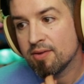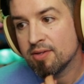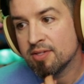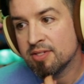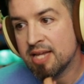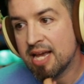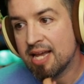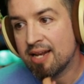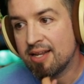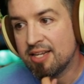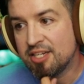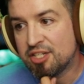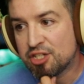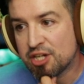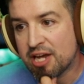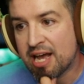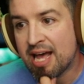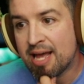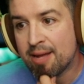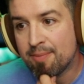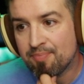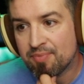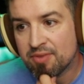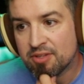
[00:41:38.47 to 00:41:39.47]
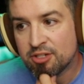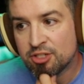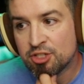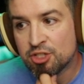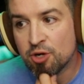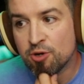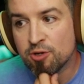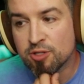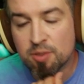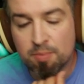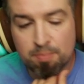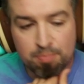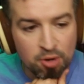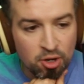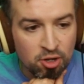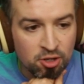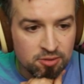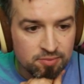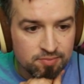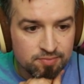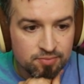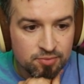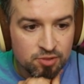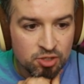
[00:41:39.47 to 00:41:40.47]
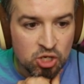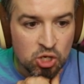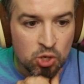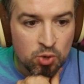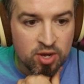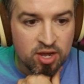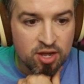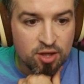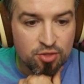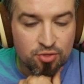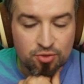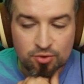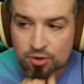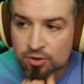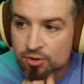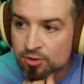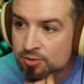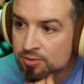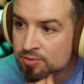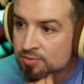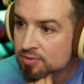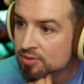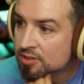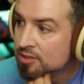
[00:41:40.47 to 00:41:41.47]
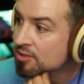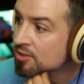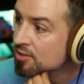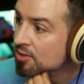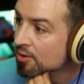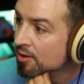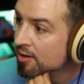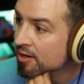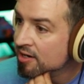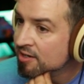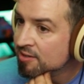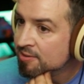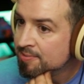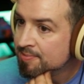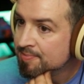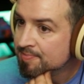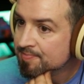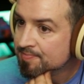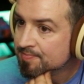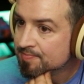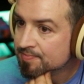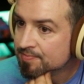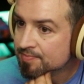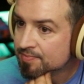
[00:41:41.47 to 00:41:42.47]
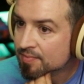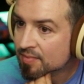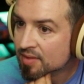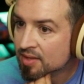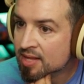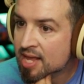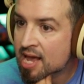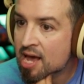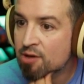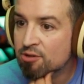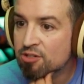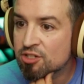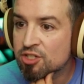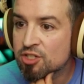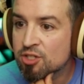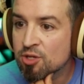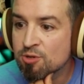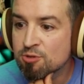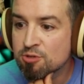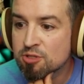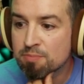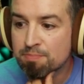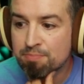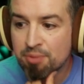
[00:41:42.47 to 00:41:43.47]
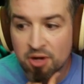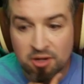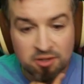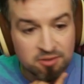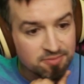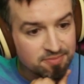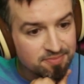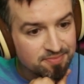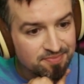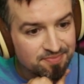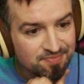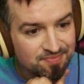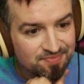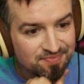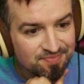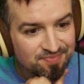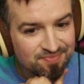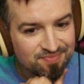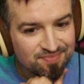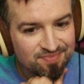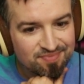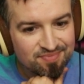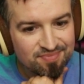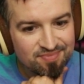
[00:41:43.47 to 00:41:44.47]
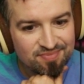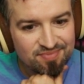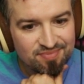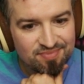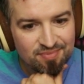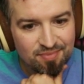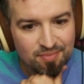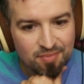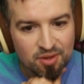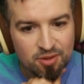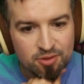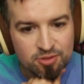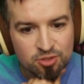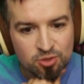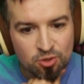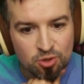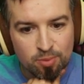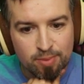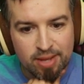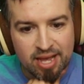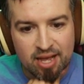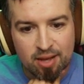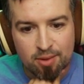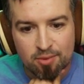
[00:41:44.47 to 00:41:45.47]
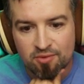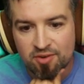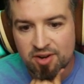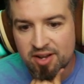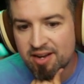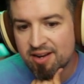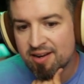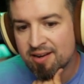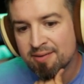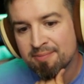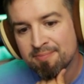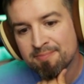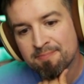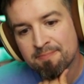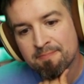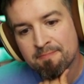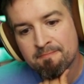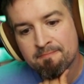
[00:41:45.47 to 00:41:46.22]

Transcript: Deadly Shot shows a bolt going through a Tauren. Now it just shows the bolt. Scroll back over here.